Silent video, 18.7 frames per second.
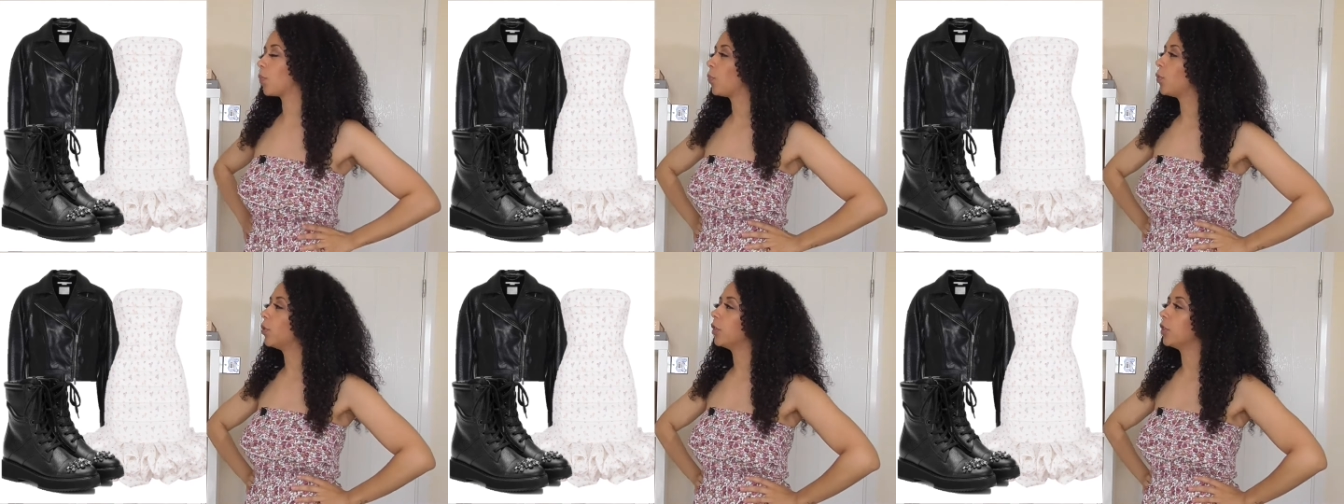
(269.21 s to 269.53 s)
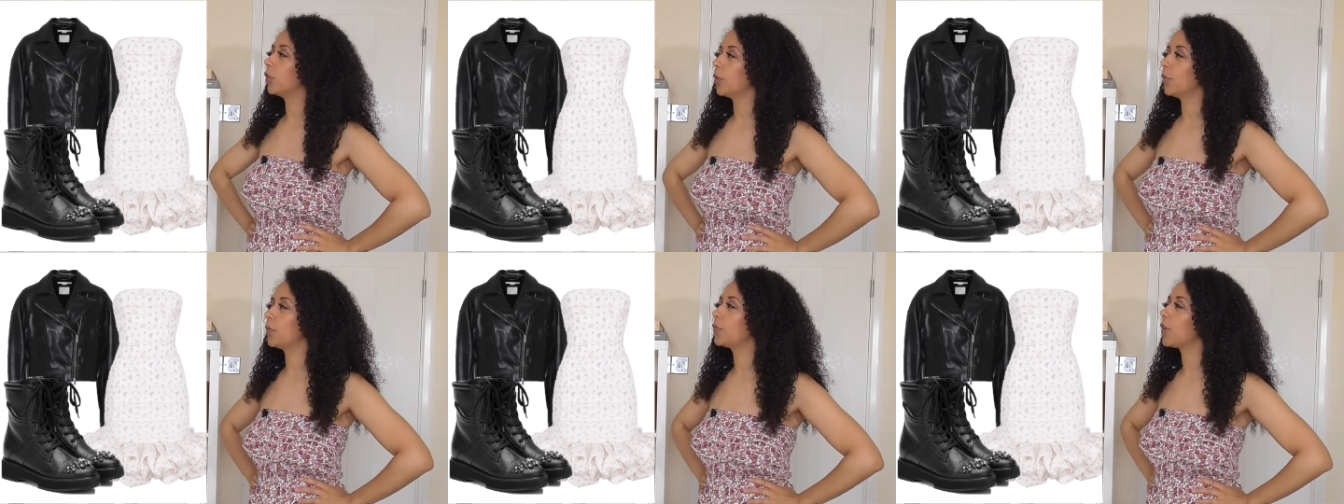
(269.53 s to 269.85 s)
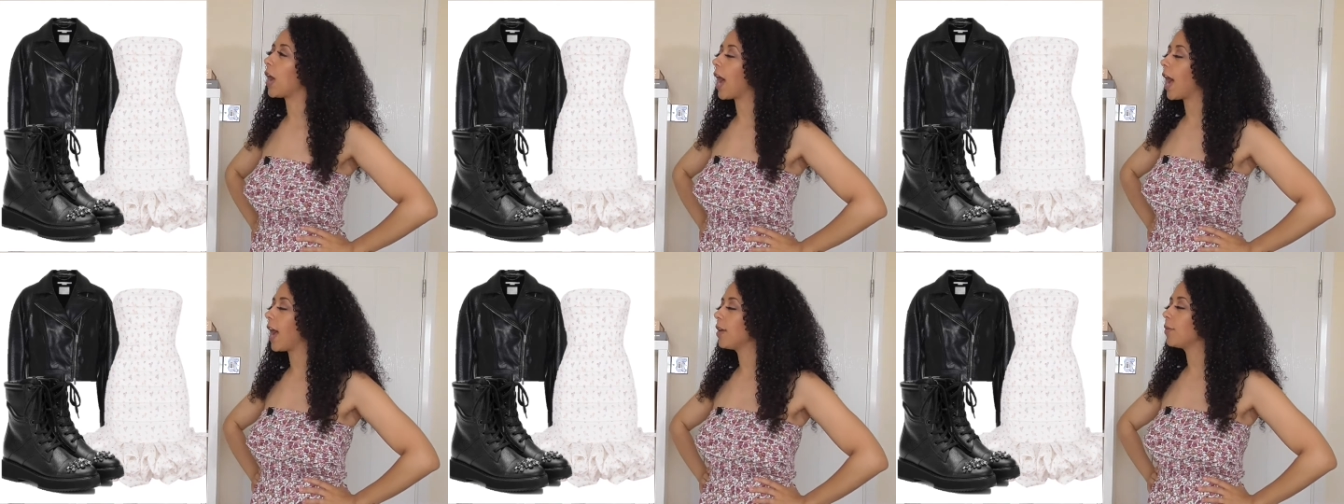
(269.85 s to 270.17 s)
love,
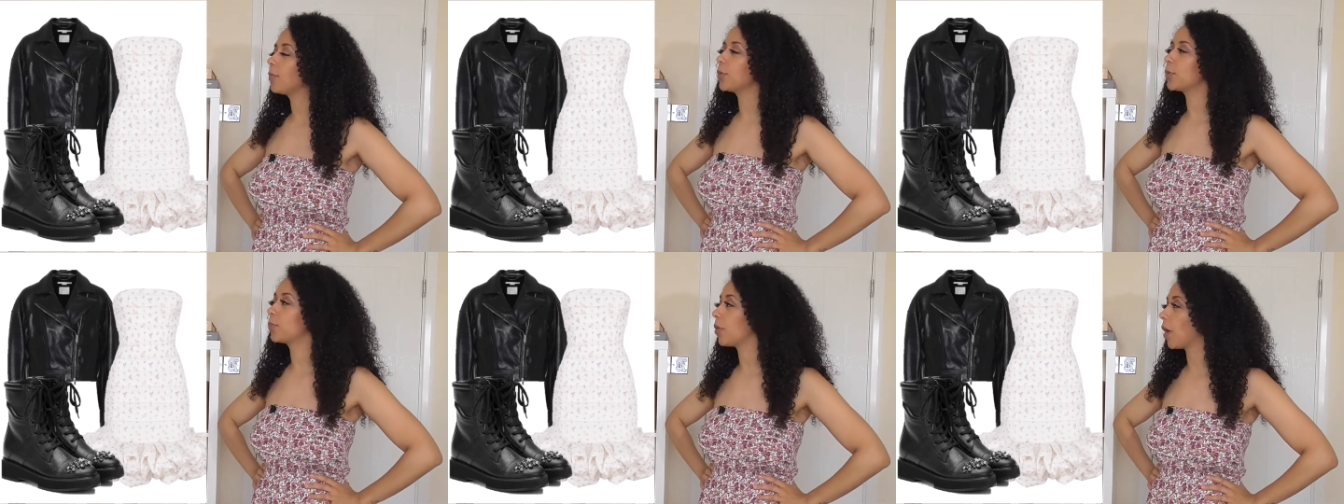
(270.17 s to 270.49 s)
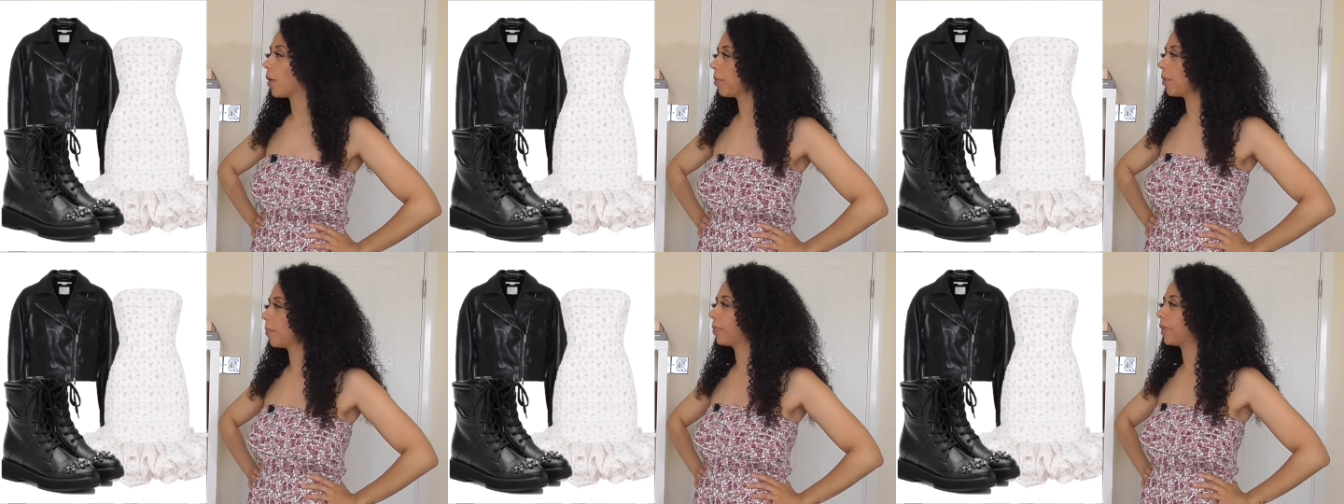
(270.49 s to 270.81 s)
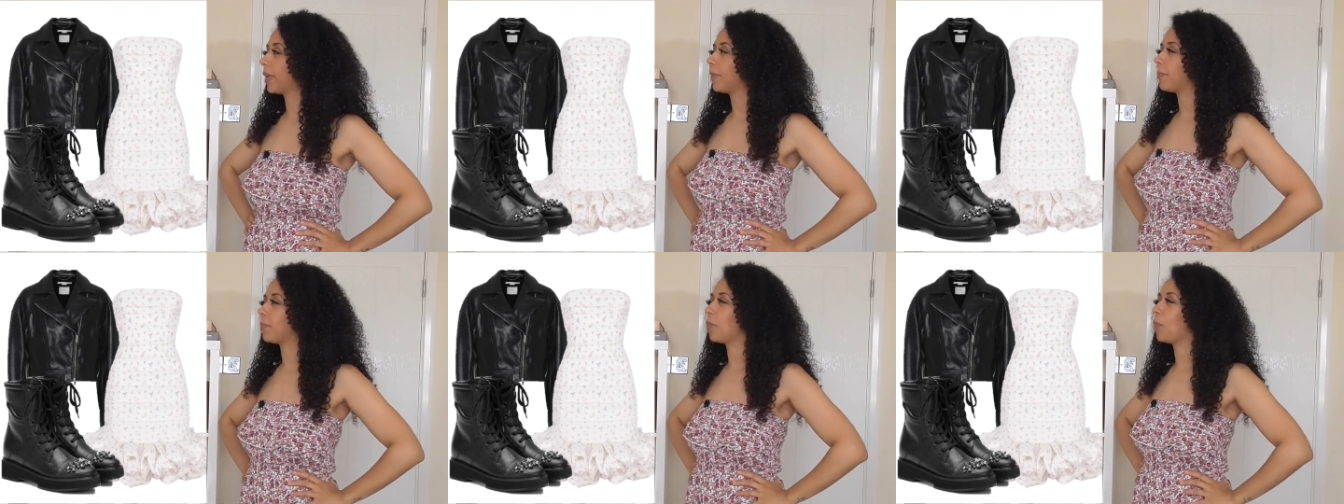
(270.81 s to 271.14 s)
I would
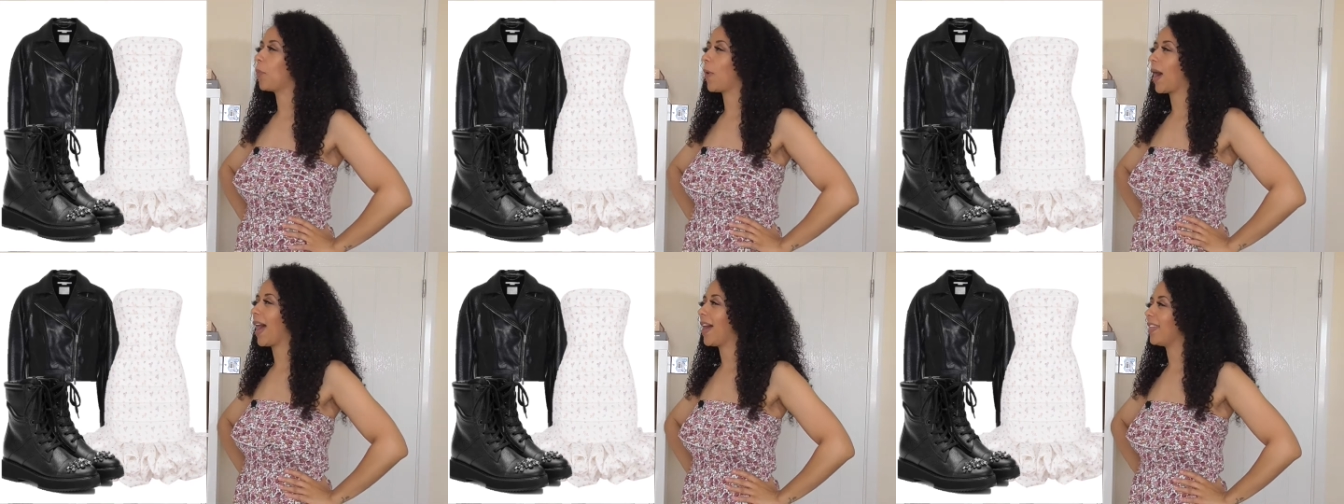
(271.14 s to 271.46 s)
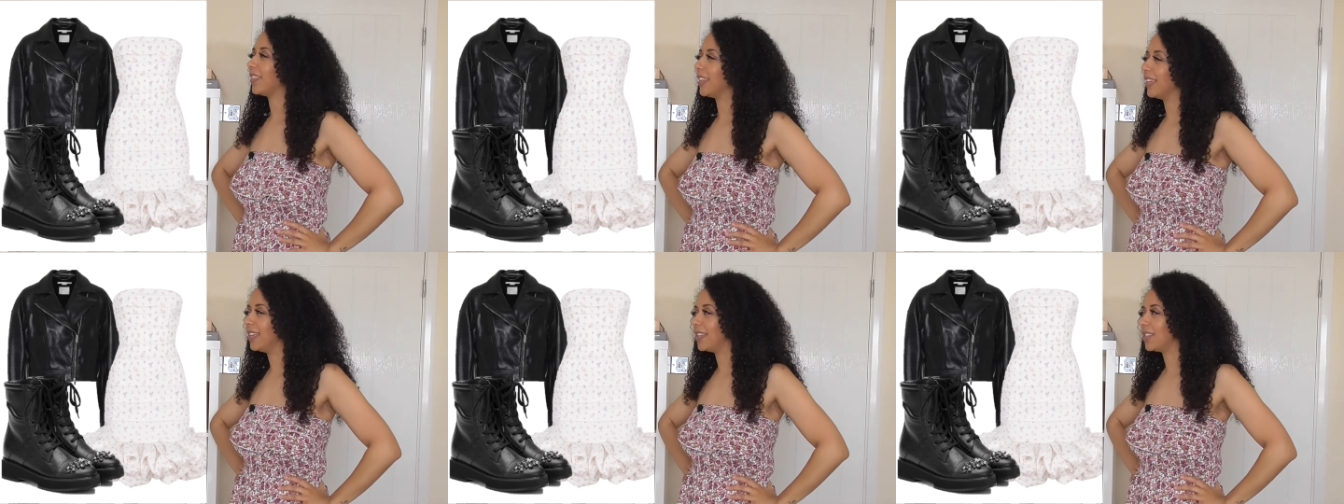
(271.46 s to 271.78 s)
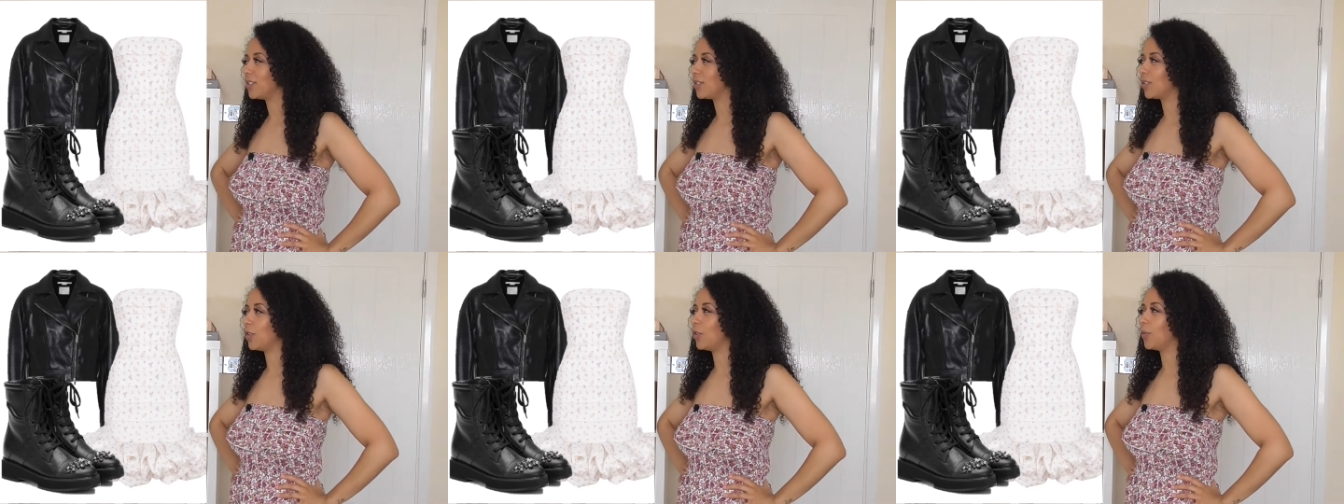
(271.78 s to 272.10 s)
probably wear
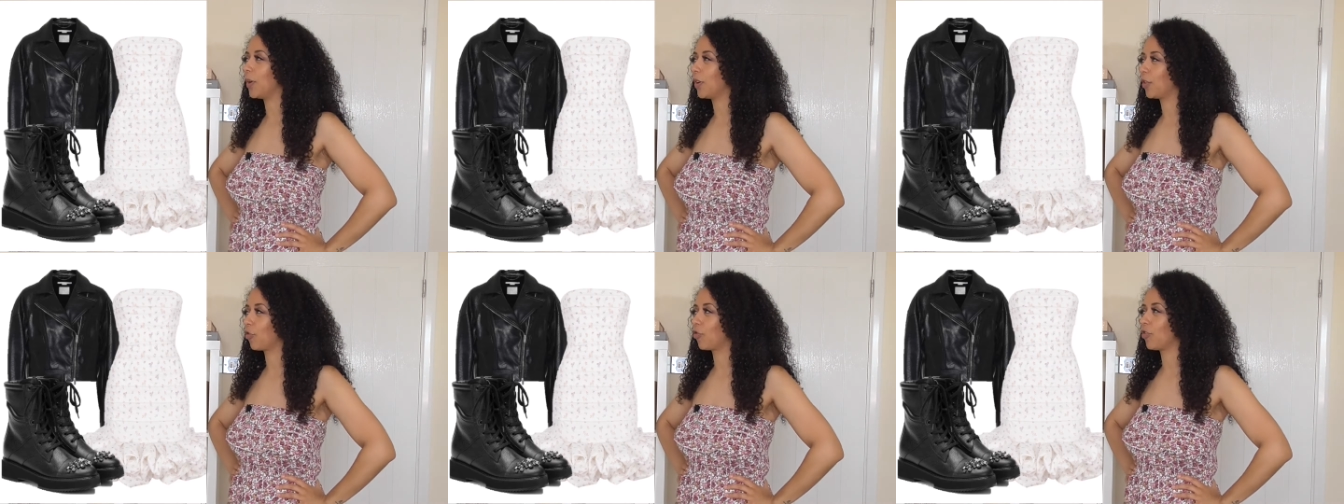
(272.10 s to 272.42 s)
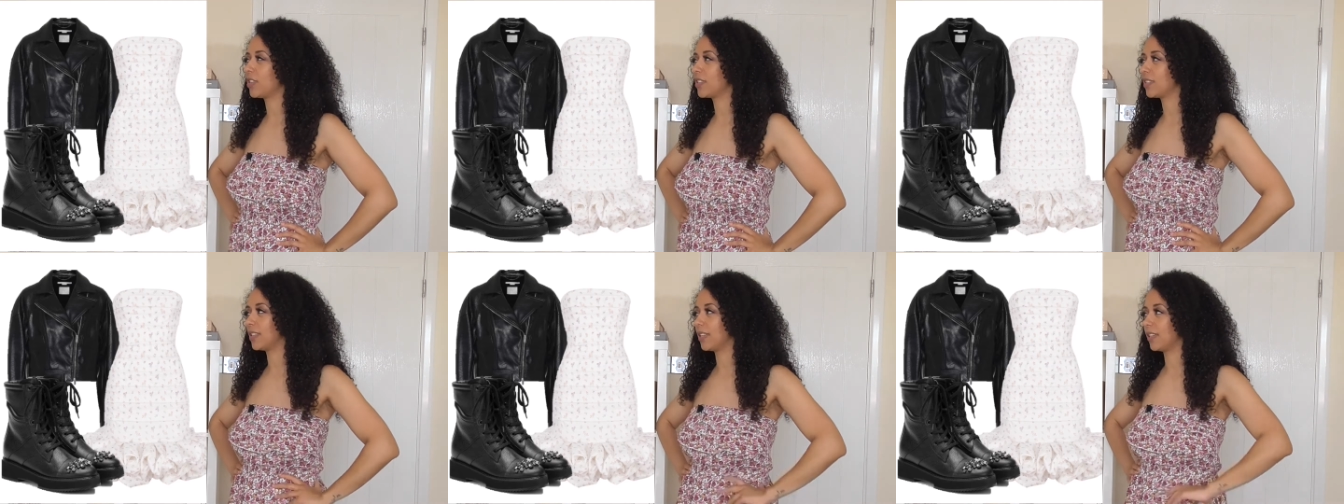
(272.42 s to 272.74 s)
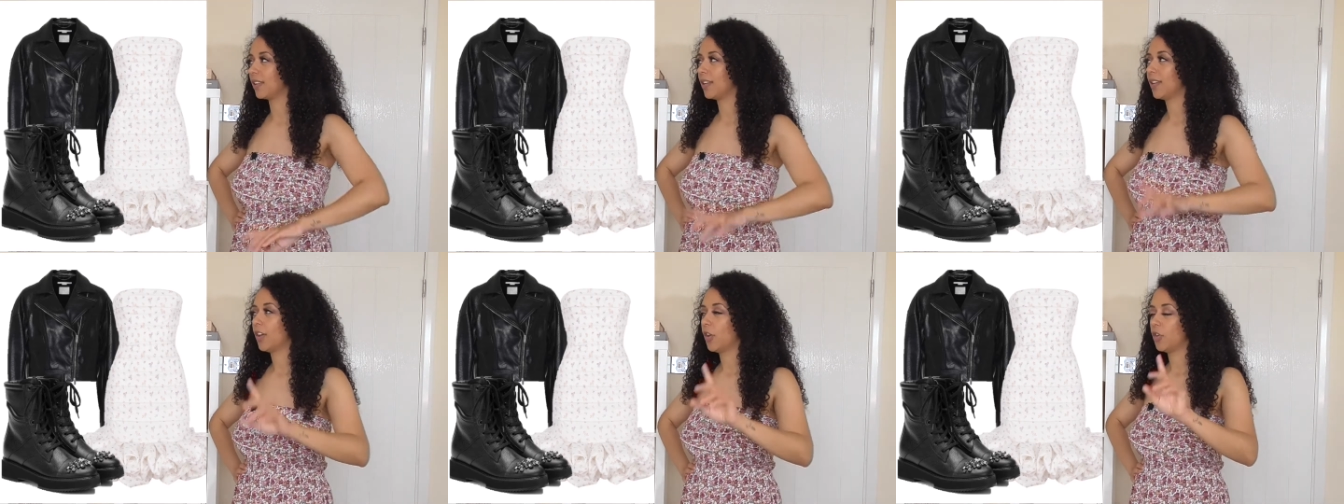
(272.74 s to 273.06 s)
this to a christening,